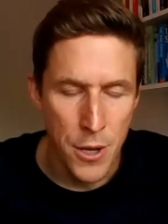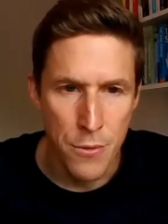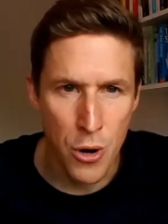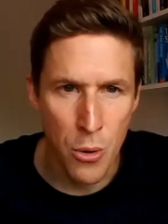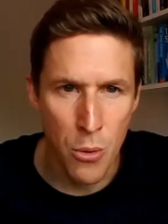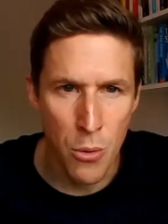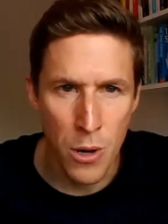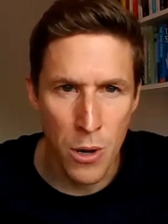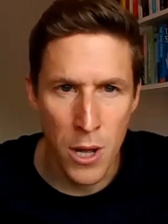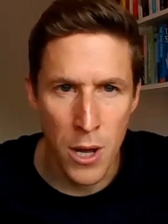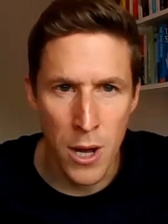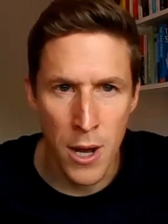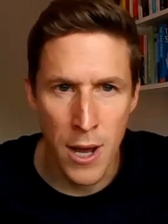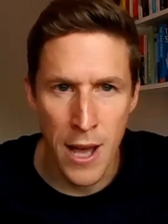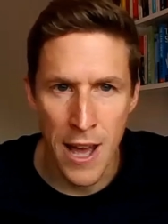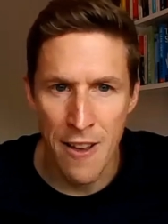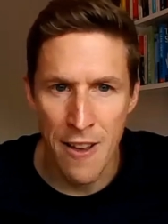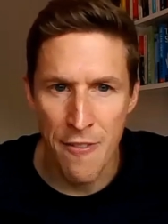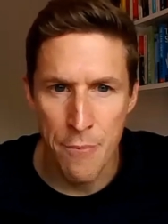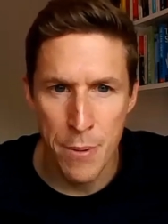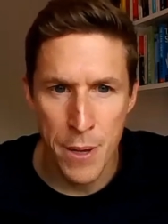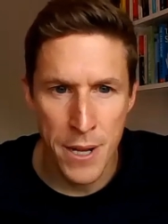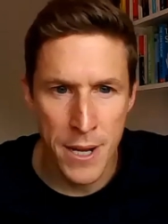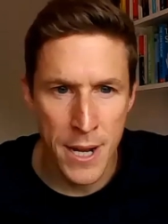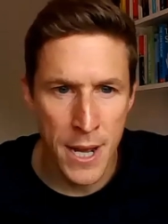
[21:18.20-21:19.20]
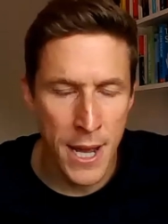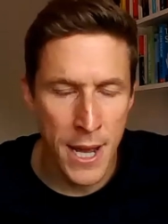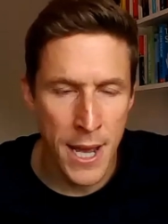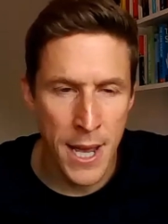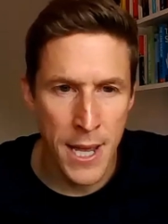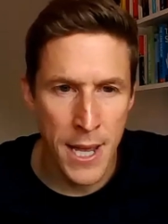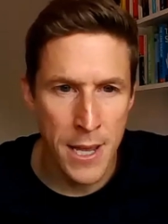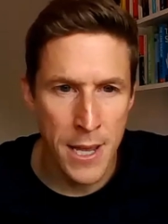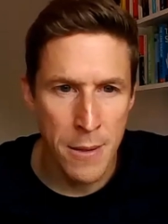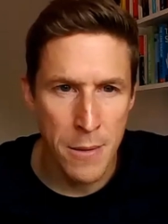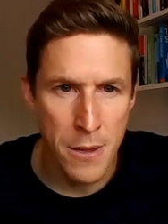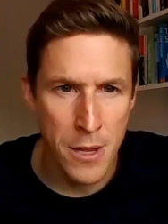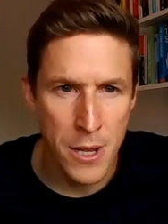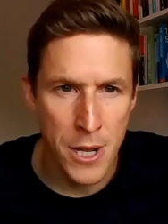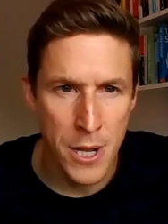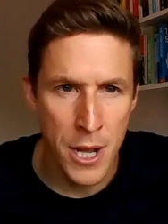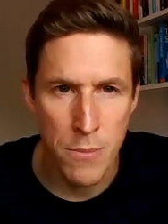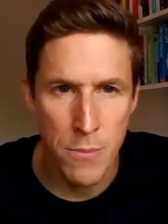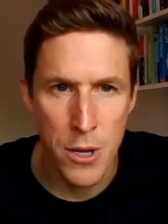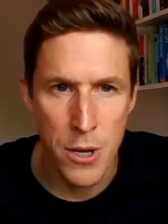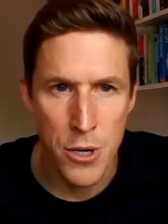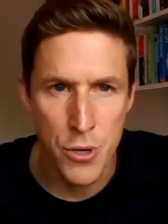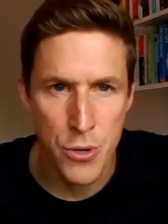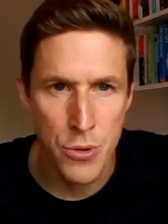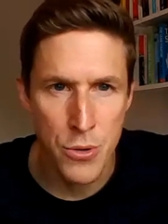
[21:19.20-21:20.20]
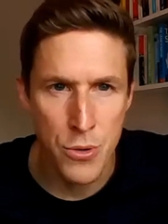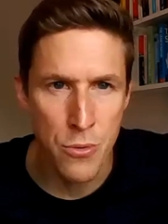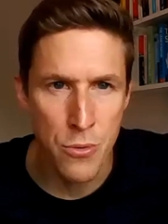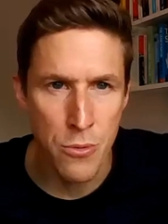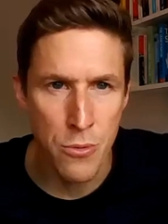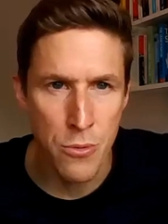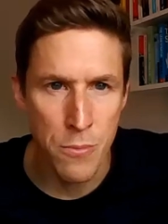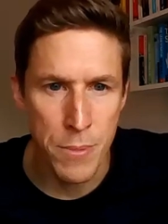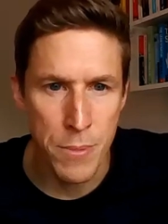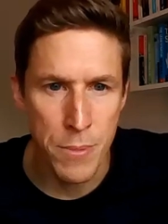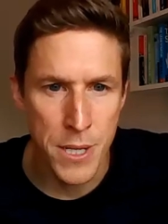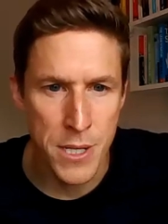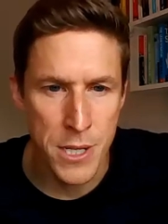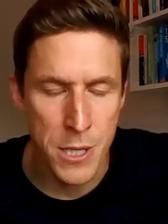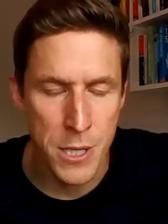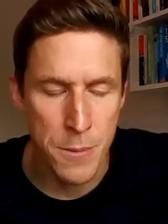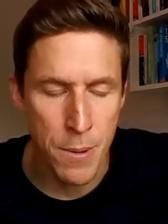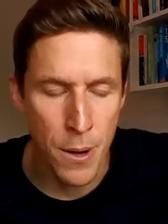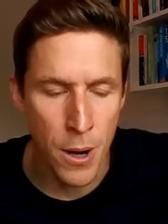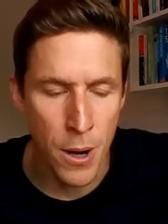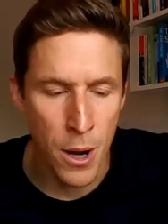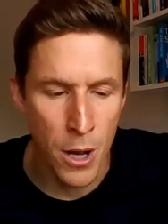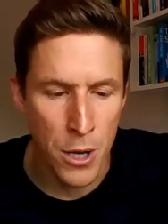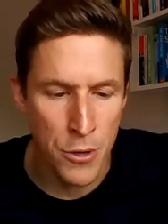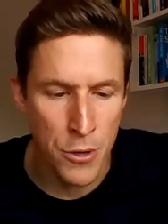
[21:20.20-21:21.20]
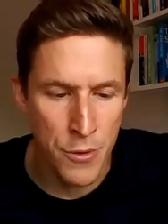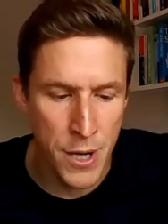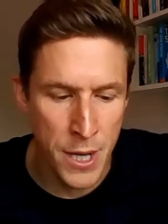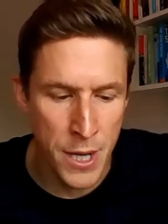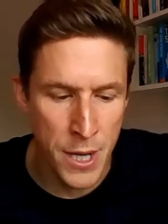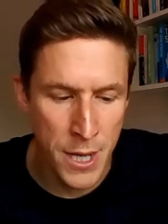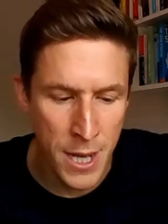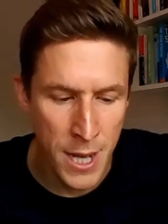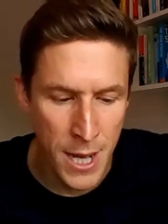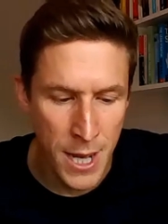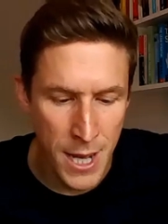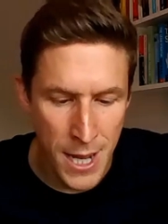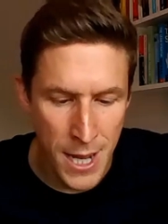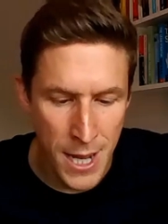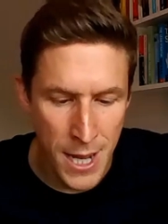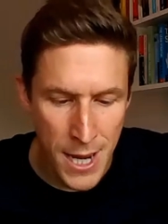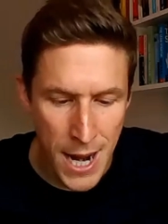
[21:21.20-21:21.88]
controller, FP&A, commercial business partnering.